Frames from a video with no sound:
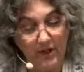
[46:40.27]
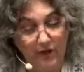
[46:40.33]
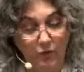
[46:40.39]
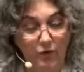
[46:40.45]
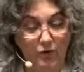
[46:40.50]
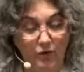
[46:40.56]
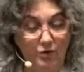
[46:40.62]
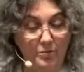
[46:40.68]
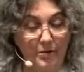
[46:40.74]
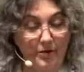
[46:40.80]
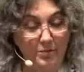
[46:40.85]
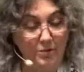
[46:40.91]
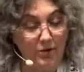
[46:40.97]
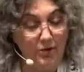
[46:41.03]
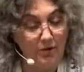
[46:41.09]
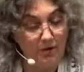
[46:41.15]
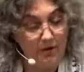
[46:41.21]
we
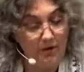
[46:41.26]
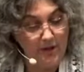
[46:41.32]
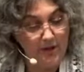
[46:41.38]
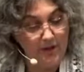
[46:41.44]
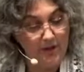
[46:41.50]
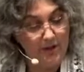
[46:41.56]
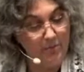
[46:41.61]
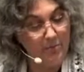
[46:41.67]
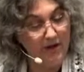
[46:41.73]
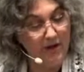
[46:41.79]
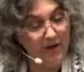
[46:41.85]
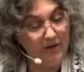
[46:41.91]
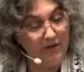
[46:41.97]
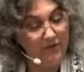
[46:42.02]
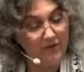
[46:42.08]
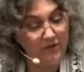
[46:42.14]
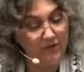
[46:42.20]
remember the
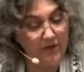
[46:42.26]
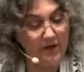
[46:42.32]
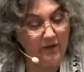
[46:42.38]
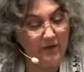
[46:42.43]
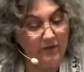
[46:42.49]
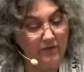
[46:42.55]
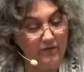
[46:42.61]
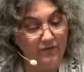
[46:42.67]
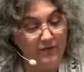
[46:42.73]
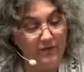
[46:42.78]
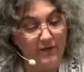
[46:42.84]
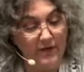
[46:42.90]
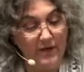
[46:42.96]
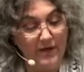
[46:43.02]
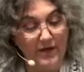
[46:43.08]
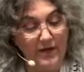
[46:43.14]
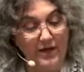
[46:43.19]
parents of
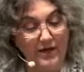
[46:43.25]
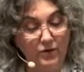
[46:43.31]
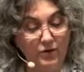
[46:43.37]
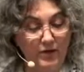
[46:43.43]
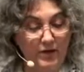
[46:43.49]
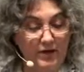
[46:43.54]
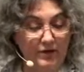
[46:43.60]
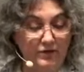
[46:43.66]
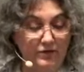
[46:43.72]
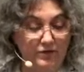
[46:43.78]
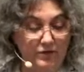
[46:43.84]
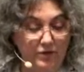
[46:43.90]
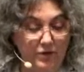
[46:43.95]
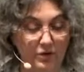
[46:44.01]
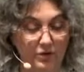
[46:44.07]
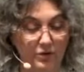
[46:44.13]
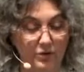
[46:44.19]
congregants
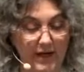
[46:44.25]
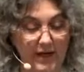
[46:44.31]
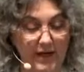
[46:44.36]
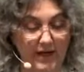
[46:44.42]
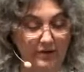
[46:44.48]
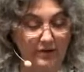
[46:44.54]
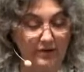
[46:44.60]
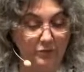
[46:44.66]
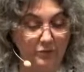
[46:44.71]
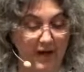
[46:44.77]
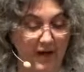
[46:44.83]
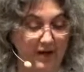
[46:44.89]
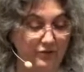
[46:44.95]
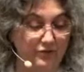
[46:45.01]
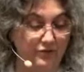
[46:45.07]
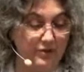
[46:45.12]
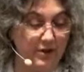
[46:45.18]
who died this
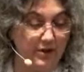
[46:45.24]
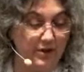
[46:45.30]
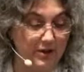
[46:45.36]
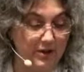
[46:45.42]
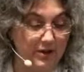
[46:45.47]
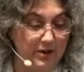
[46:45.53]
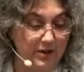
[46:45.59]
past year.